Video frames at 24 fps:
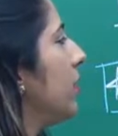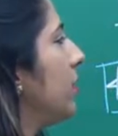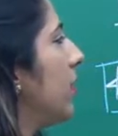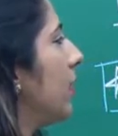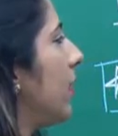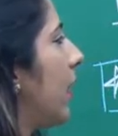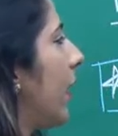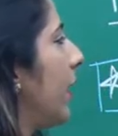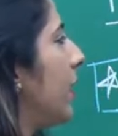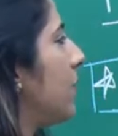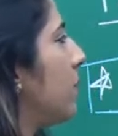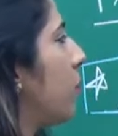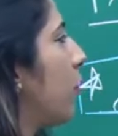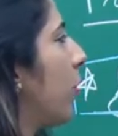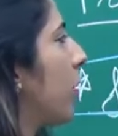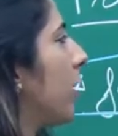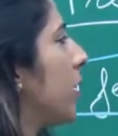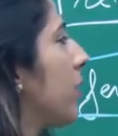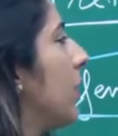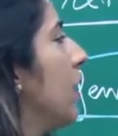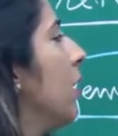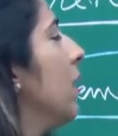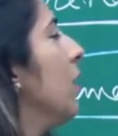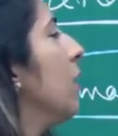is a right
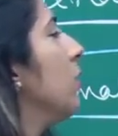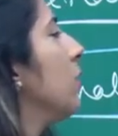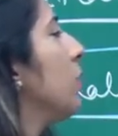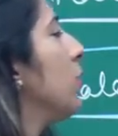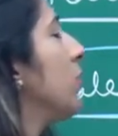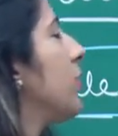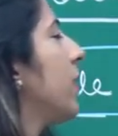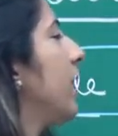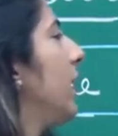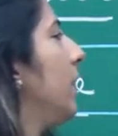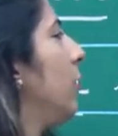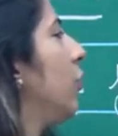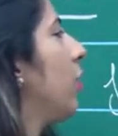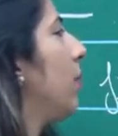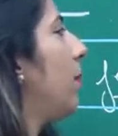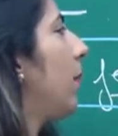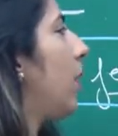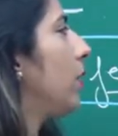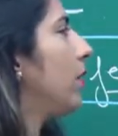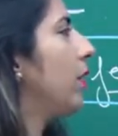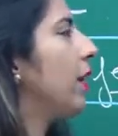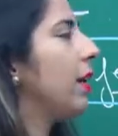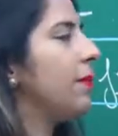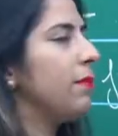point to tell you
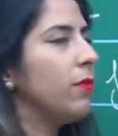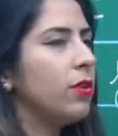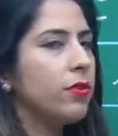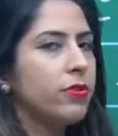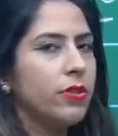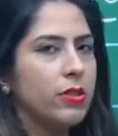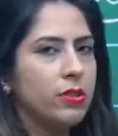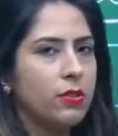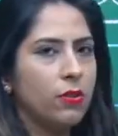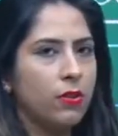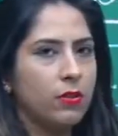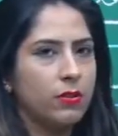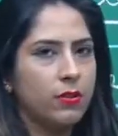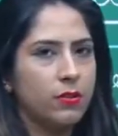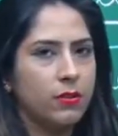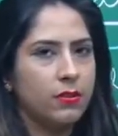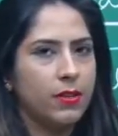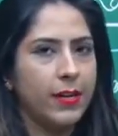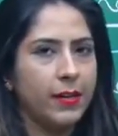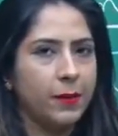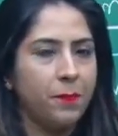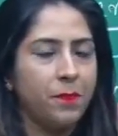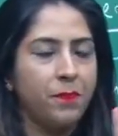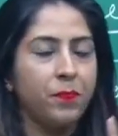about the amniocentesis,
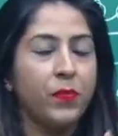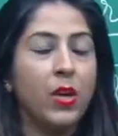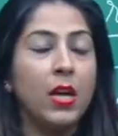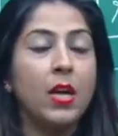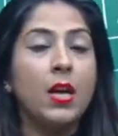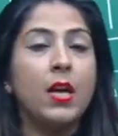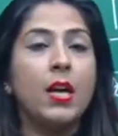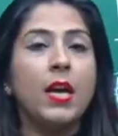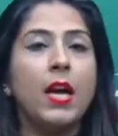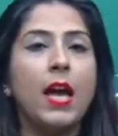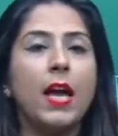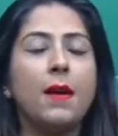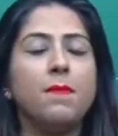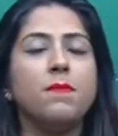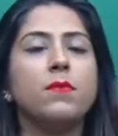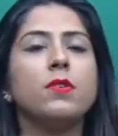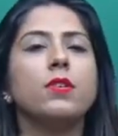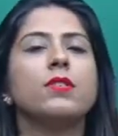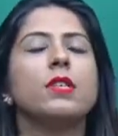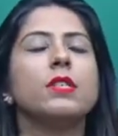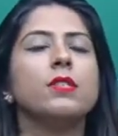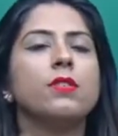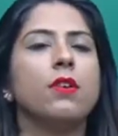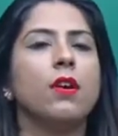right?
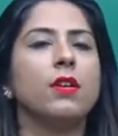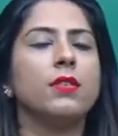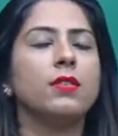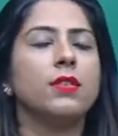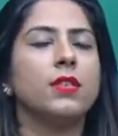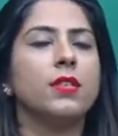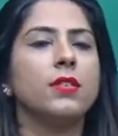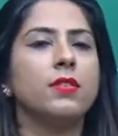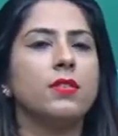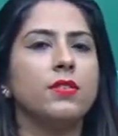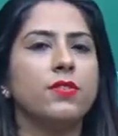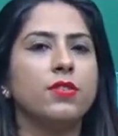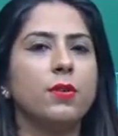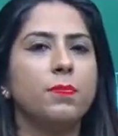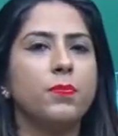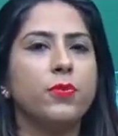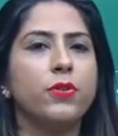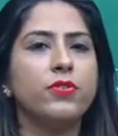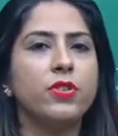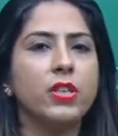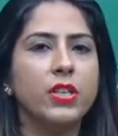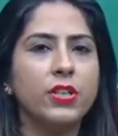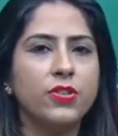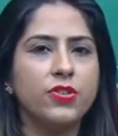Amniocentesis is a
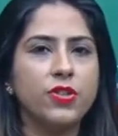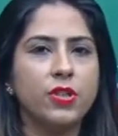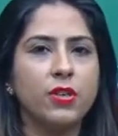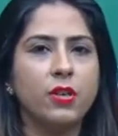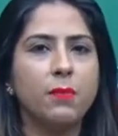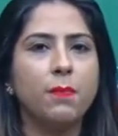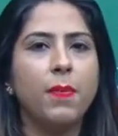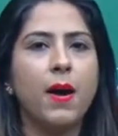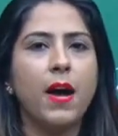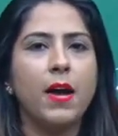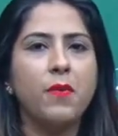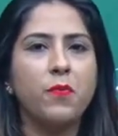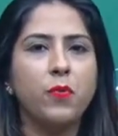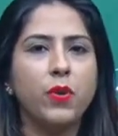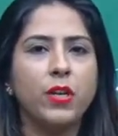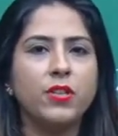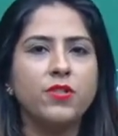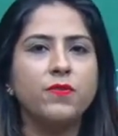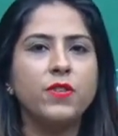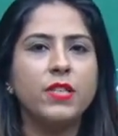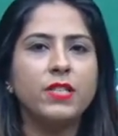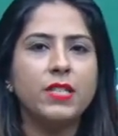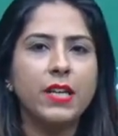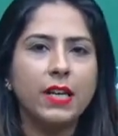procedure by which
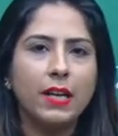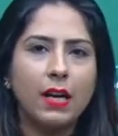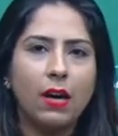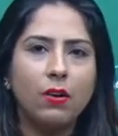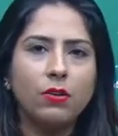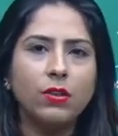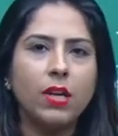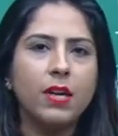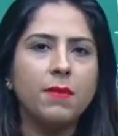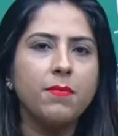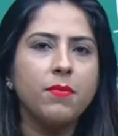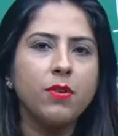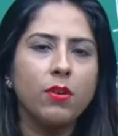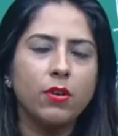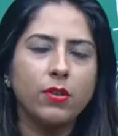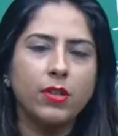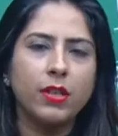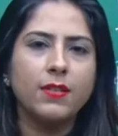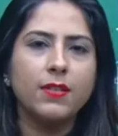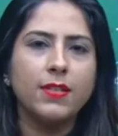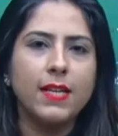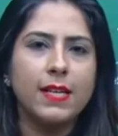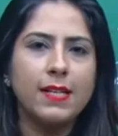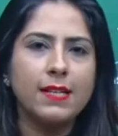we take out the
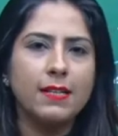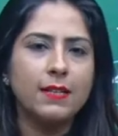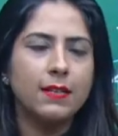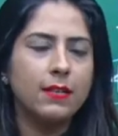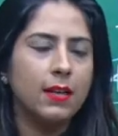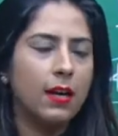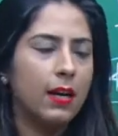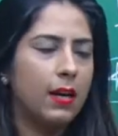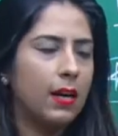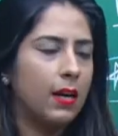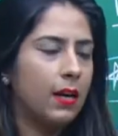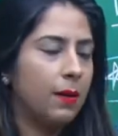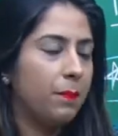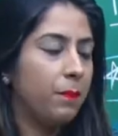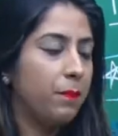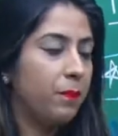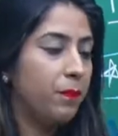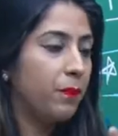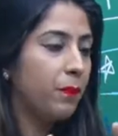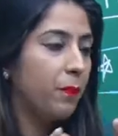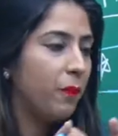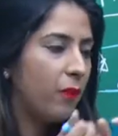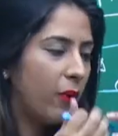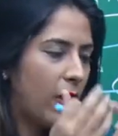amniotic cells.
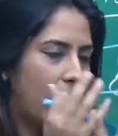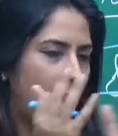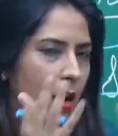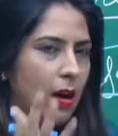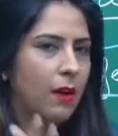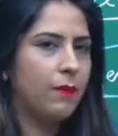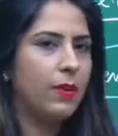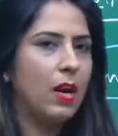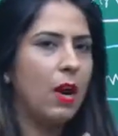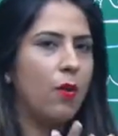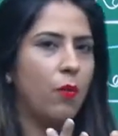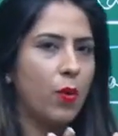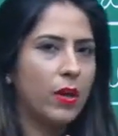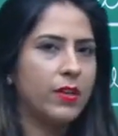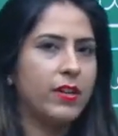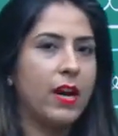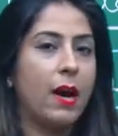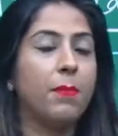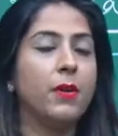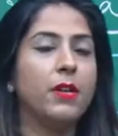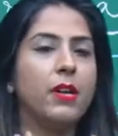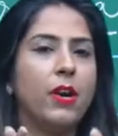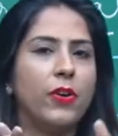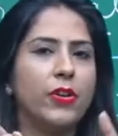Now what
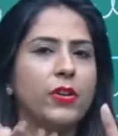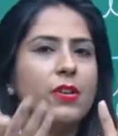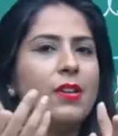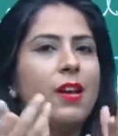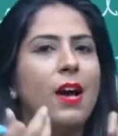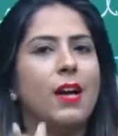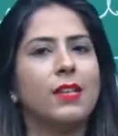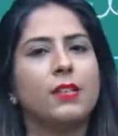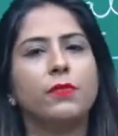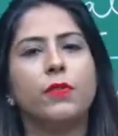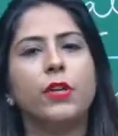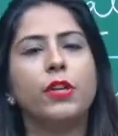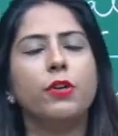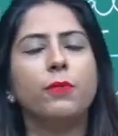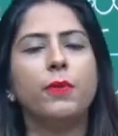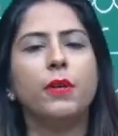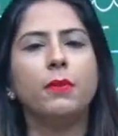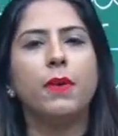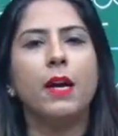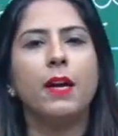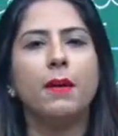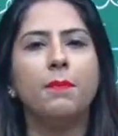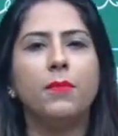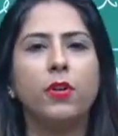happened? Now you'll ask, what do you mean
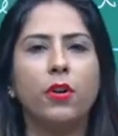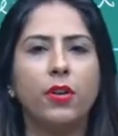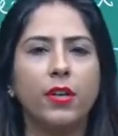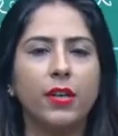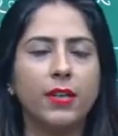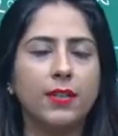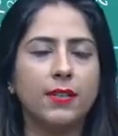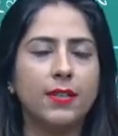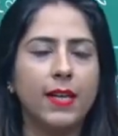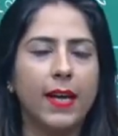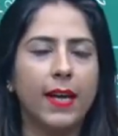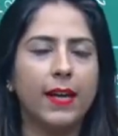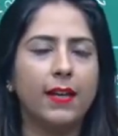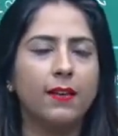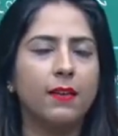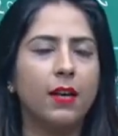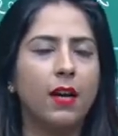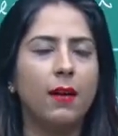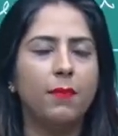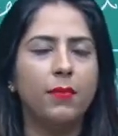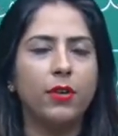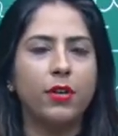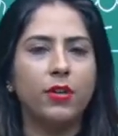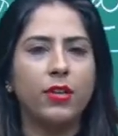by amniotic sac
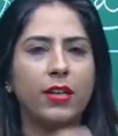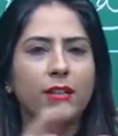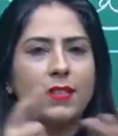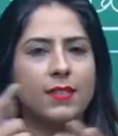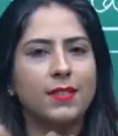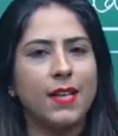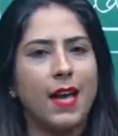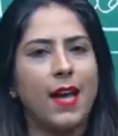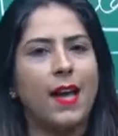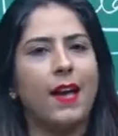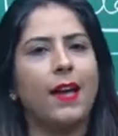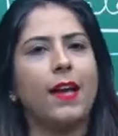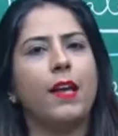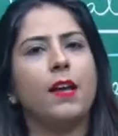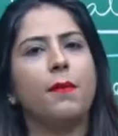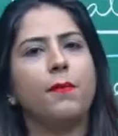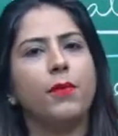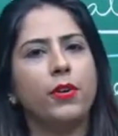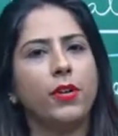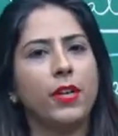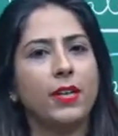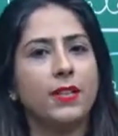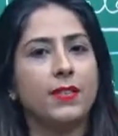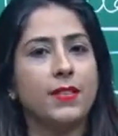and
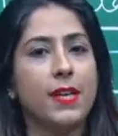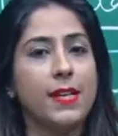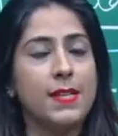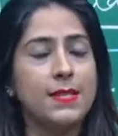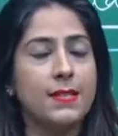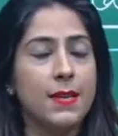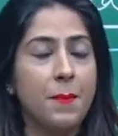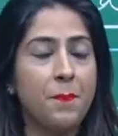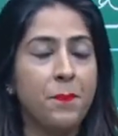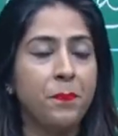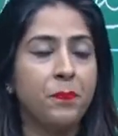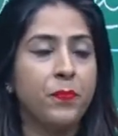amniotic cells?